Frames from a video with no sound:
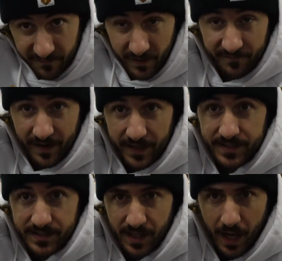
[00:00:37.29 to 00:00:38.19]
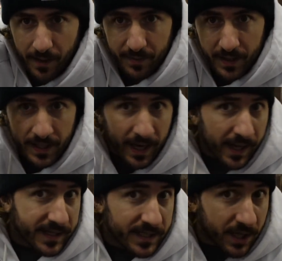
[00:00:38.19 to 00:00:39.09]
fluff out at the top.
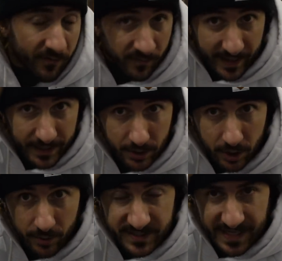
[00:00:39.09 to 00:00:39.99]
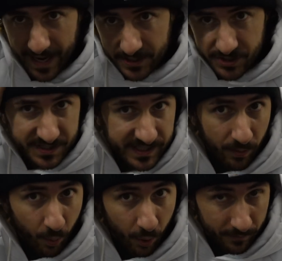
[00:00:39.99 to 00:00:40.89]
I like it to cover my ear a little bit to actually stay
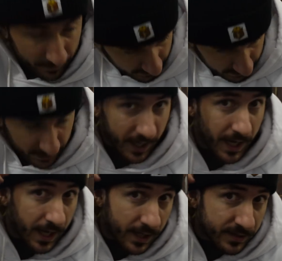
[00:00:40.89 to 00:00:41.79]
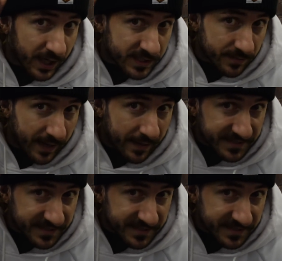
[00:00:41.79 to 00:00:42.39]
warm. Uh, the custom hem